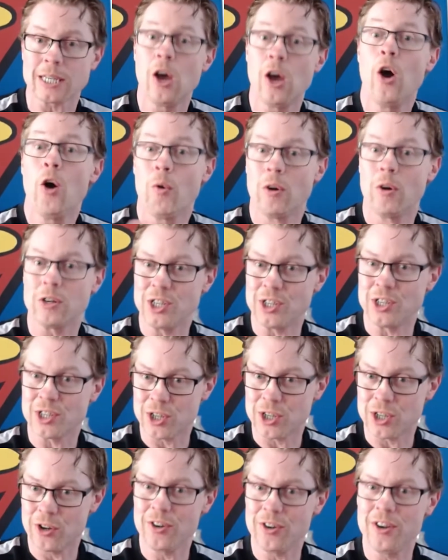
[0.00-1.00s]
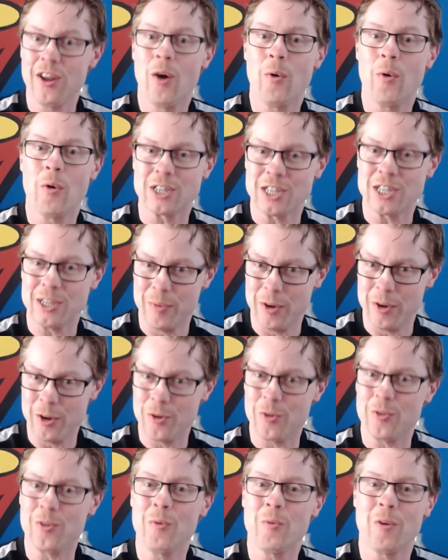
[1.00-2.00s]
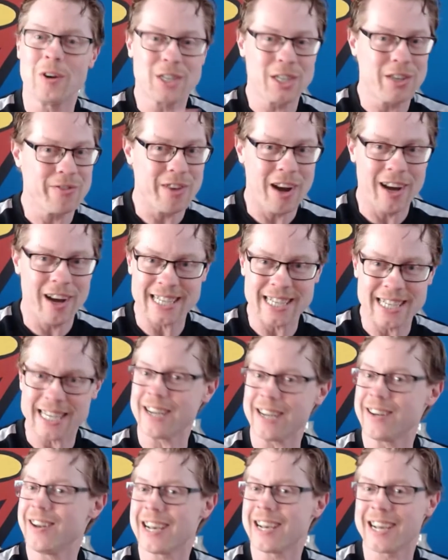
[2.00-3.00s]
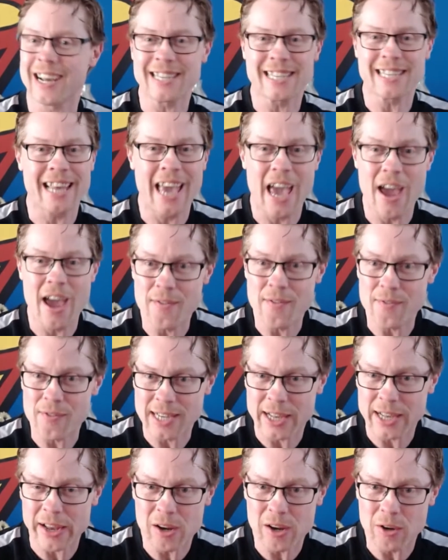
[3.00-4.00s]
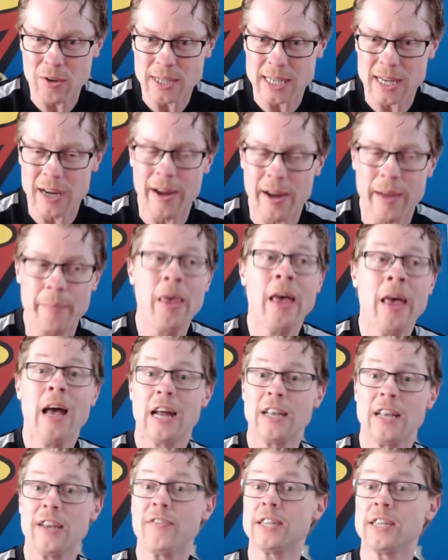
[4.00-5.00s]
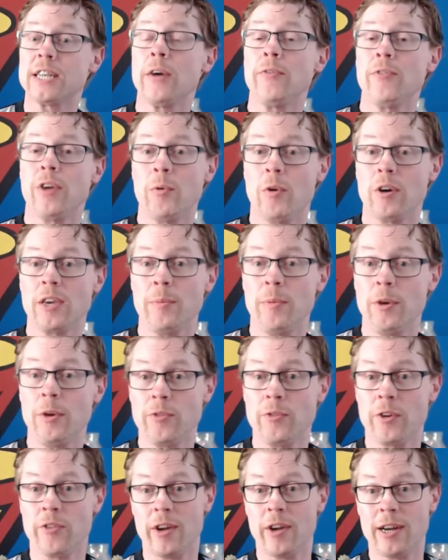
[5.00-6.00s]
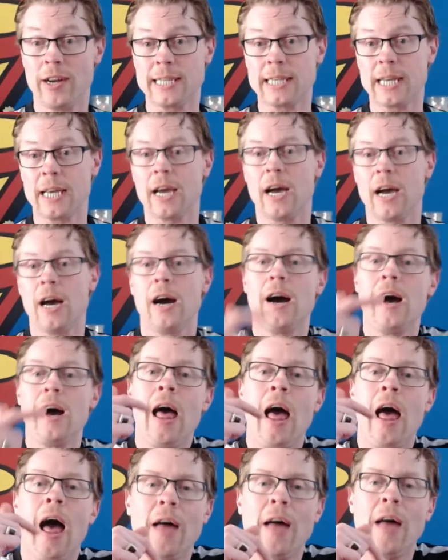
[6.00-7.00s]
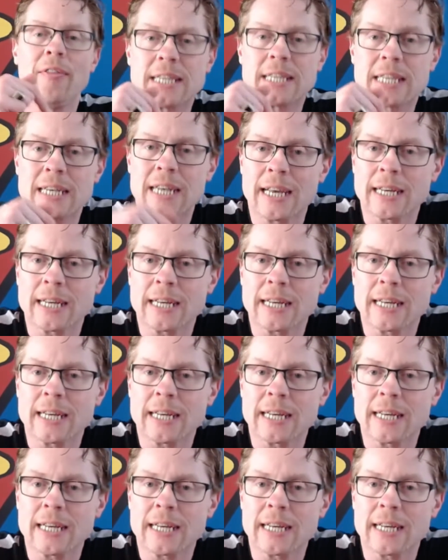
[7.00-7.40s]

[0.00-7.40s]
watch your sun, watch your moon, watch your rising, like I say every single time. And if you don't know what your moon and rising are, there's a link